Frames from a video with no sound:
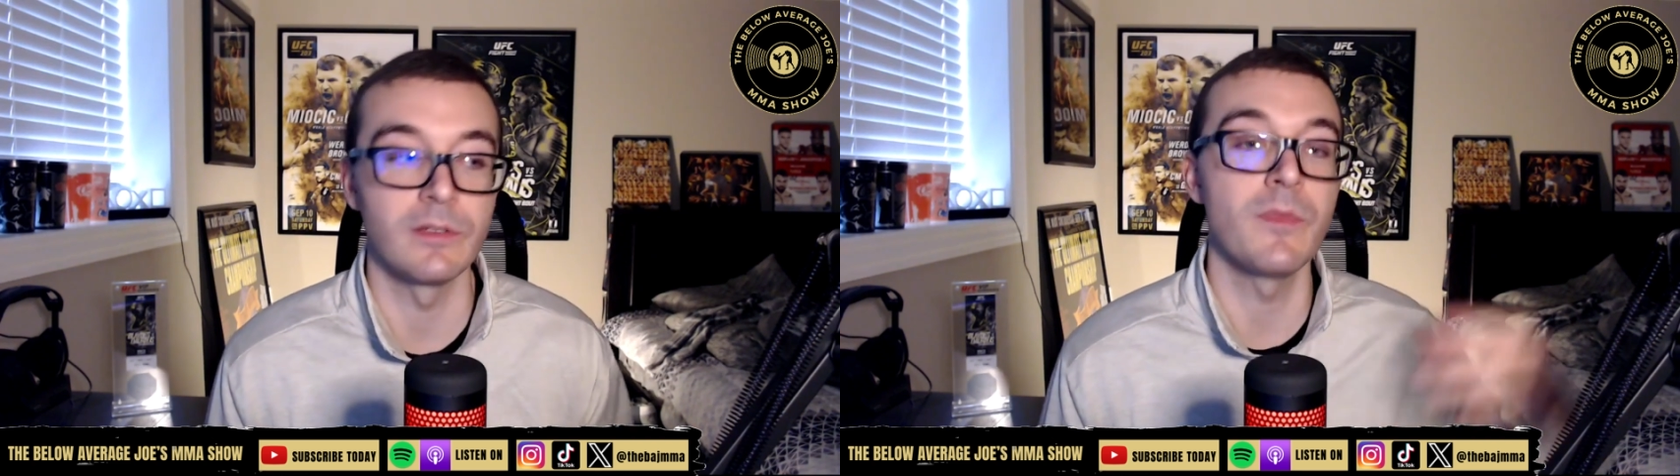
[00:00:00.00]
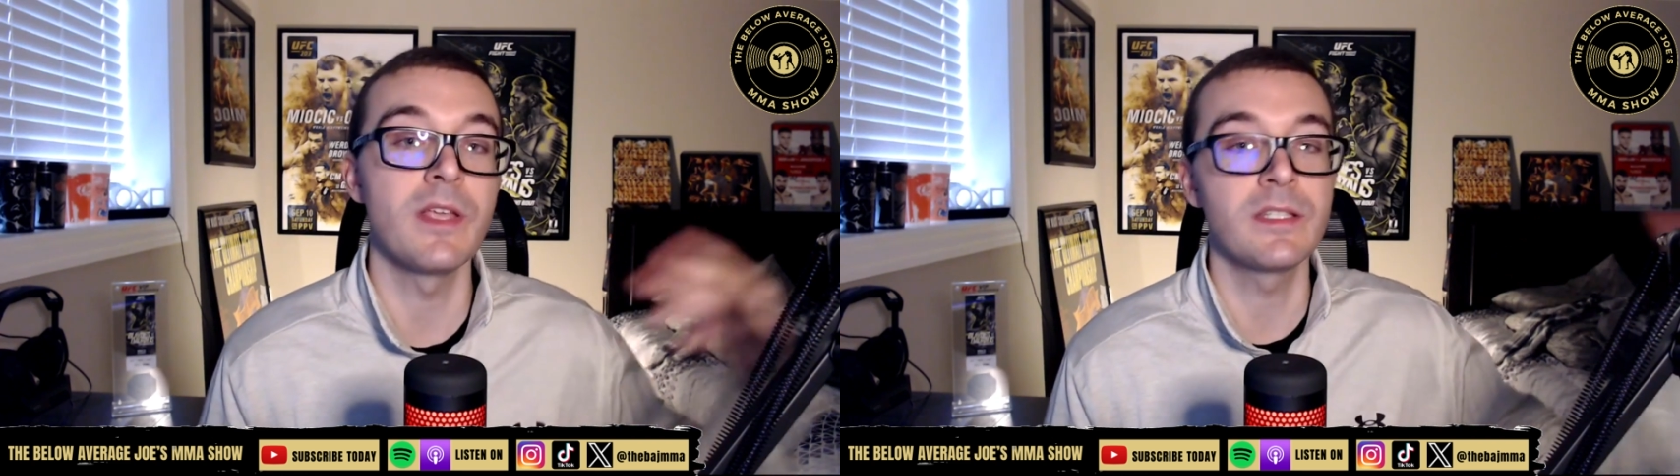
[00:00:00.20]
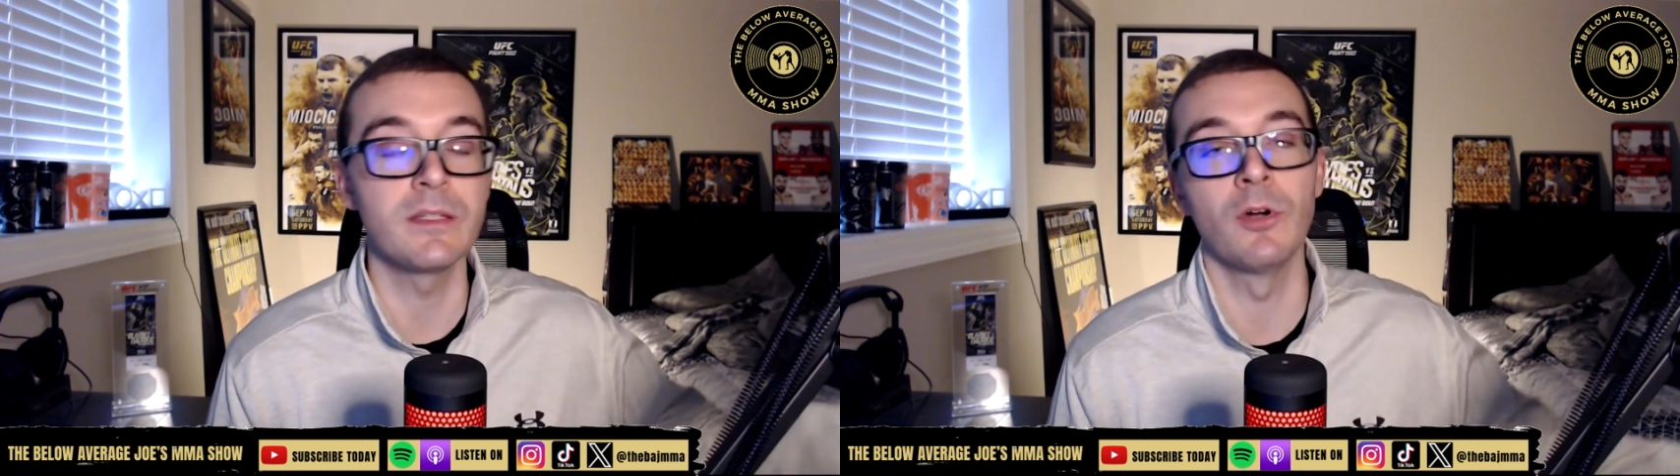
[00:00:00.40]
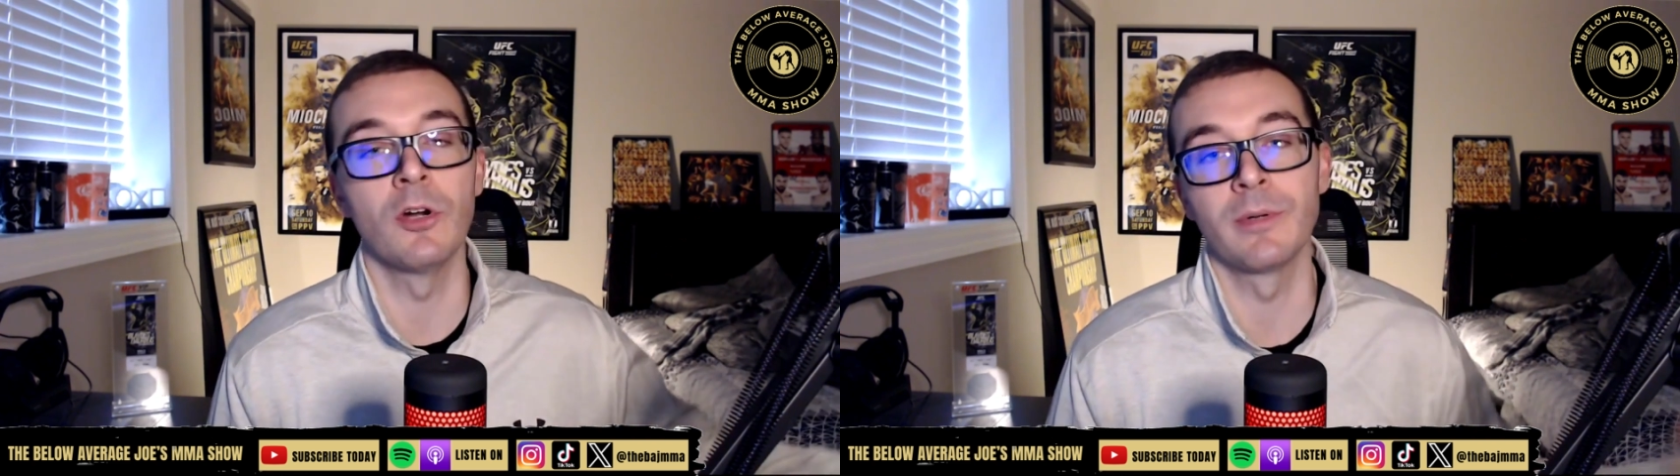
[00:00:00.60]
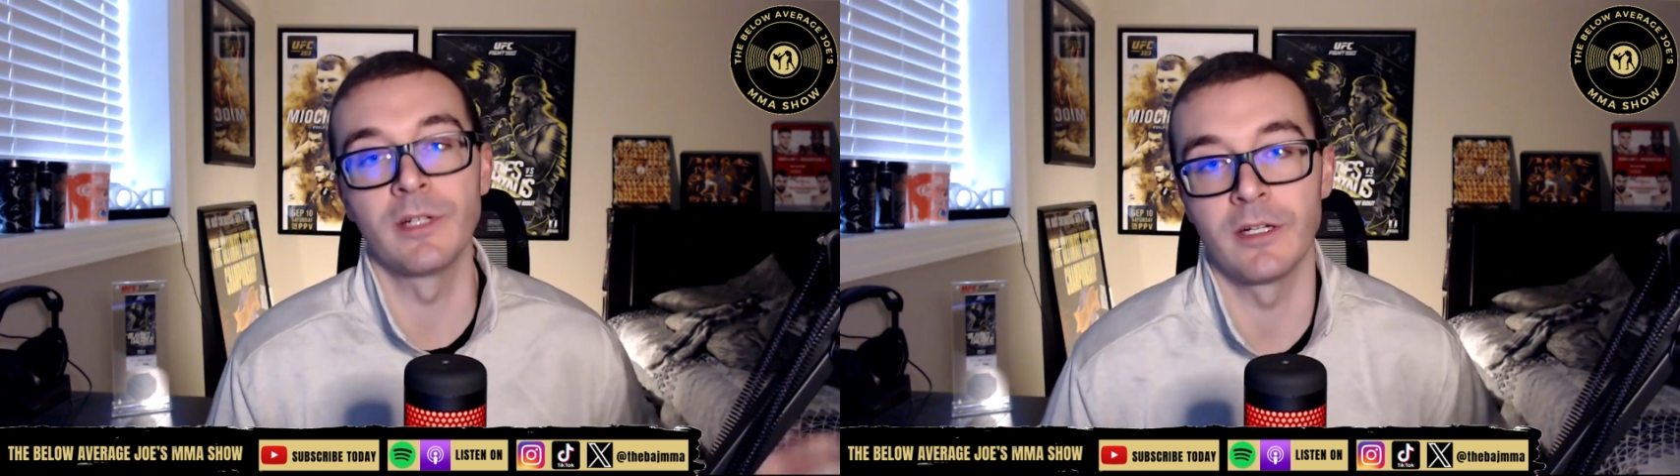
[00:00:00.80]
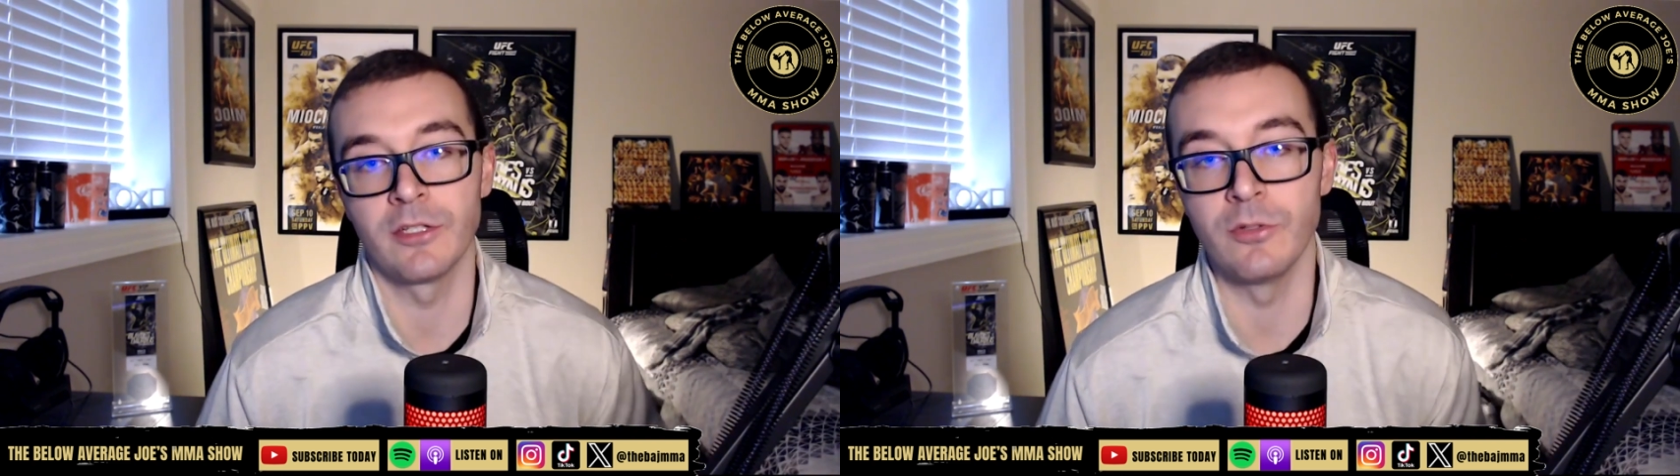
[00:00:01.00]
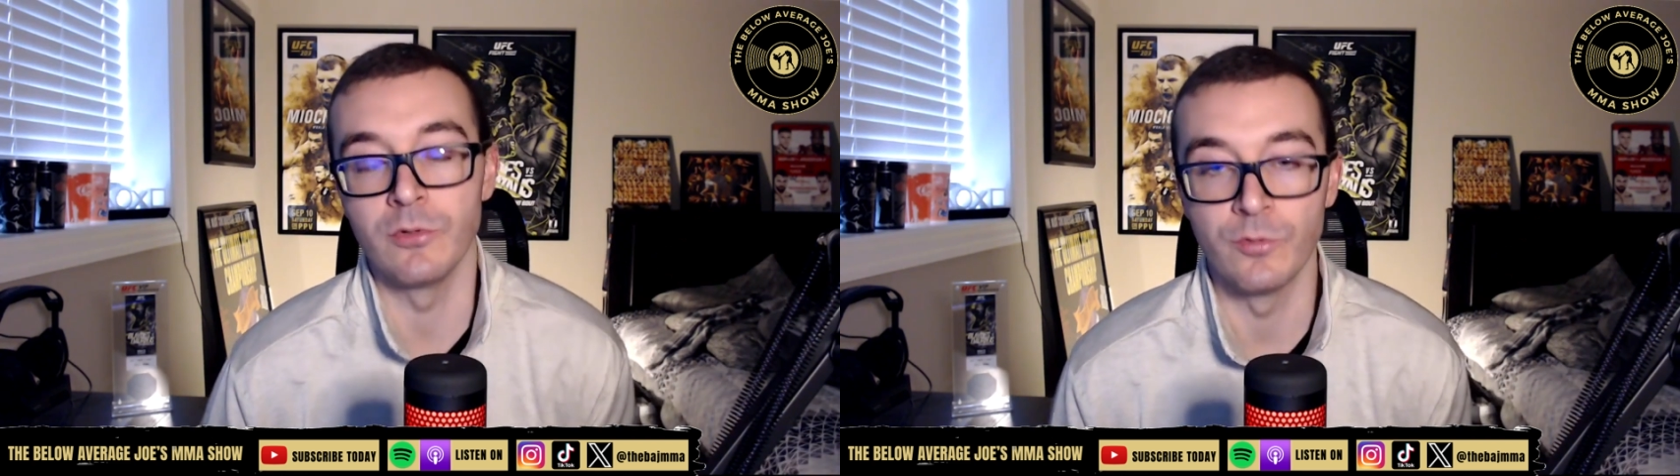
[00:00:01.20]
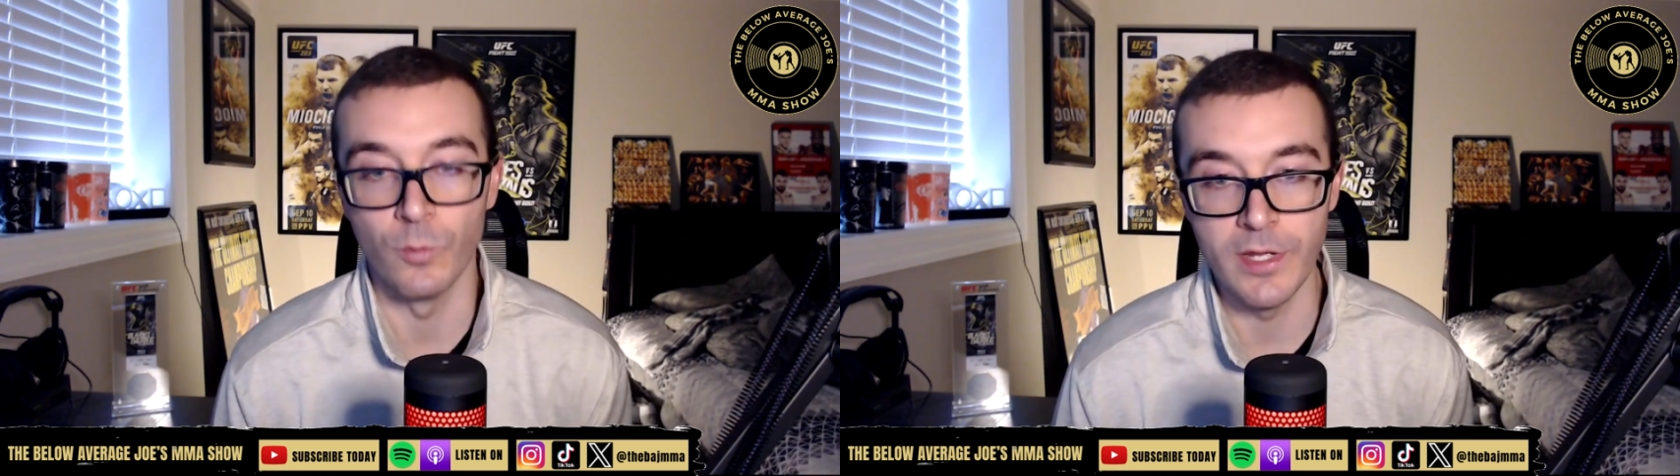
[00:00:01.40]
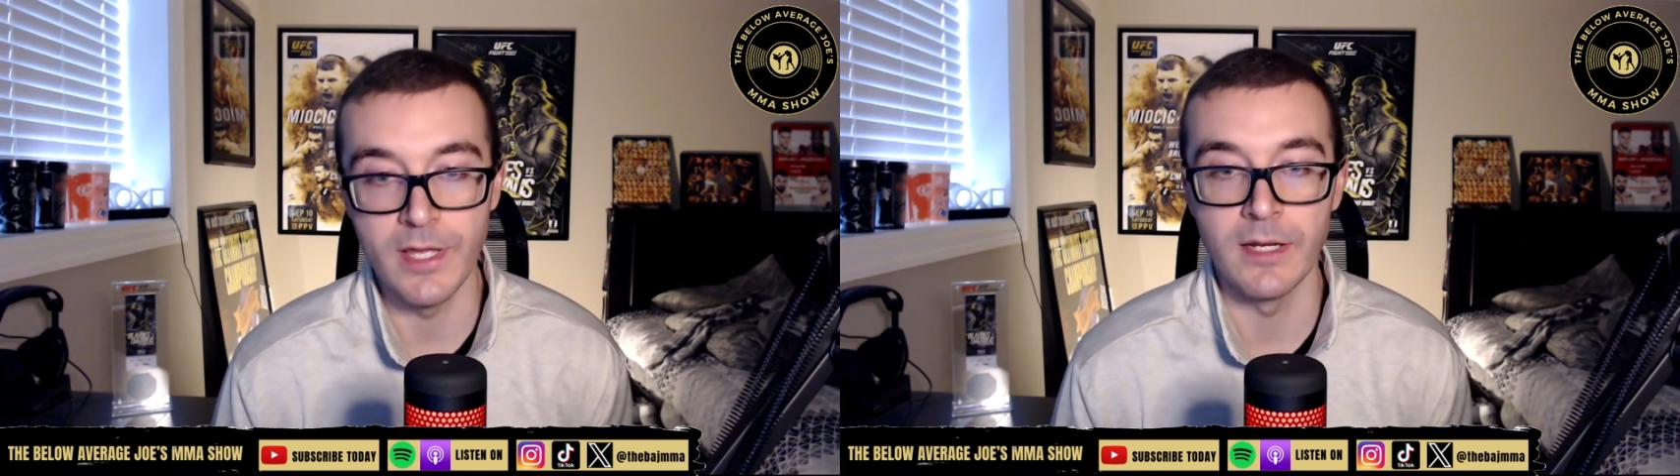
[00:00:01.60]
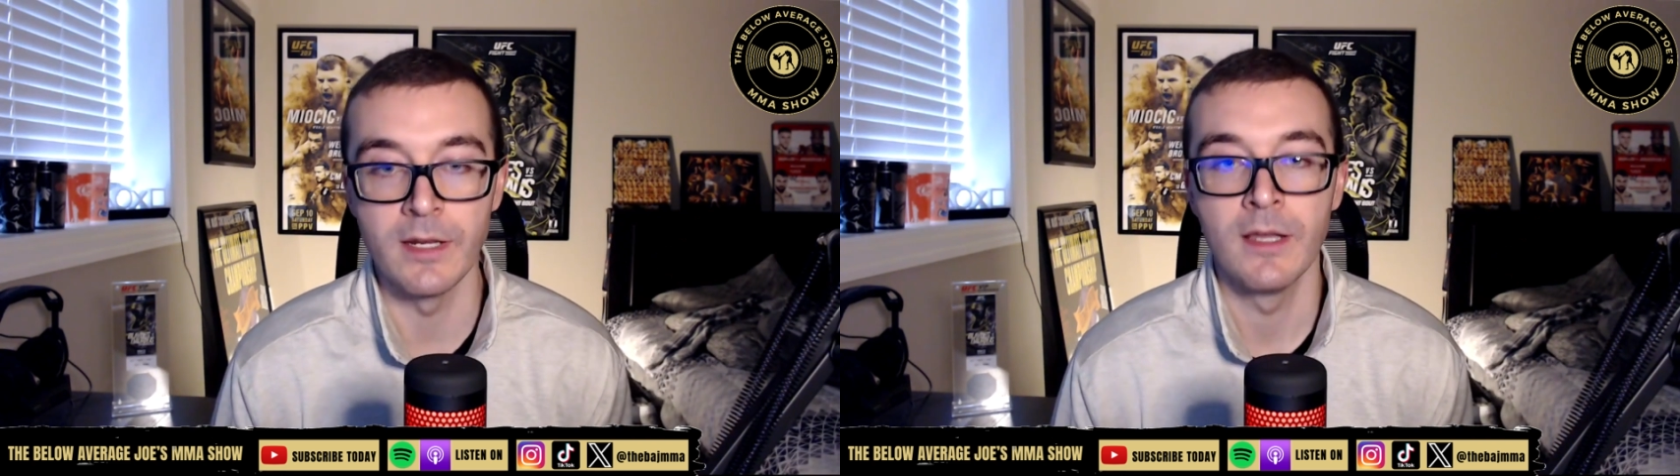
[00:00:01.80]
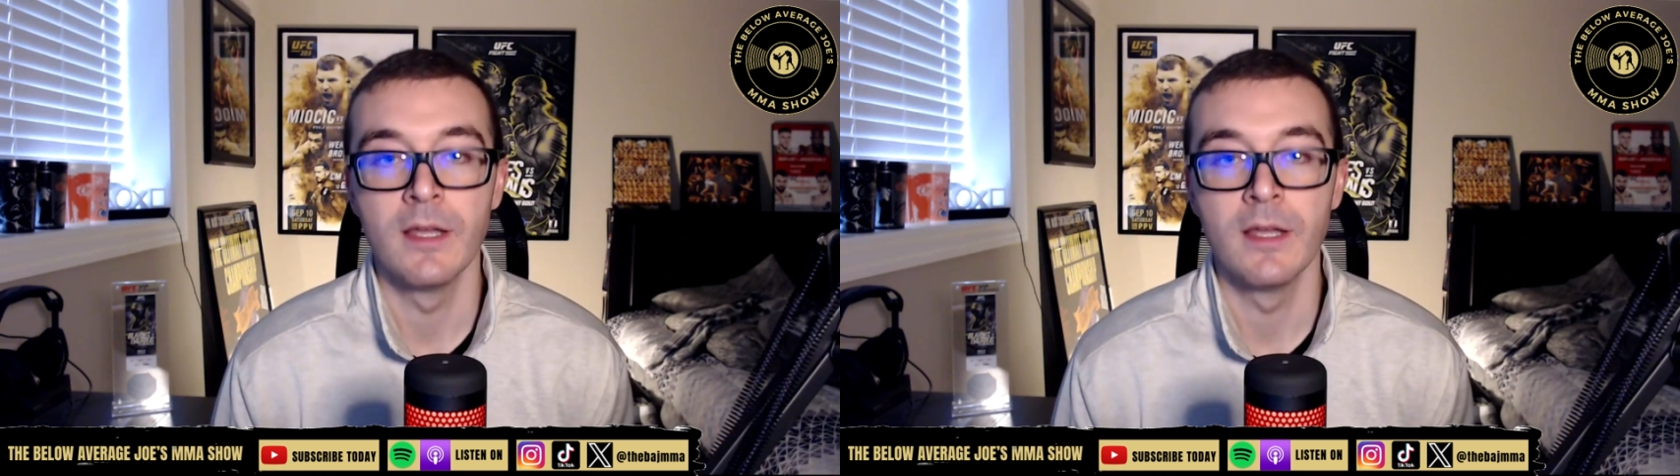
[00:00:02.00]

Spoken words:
Maycee Barber got a huge win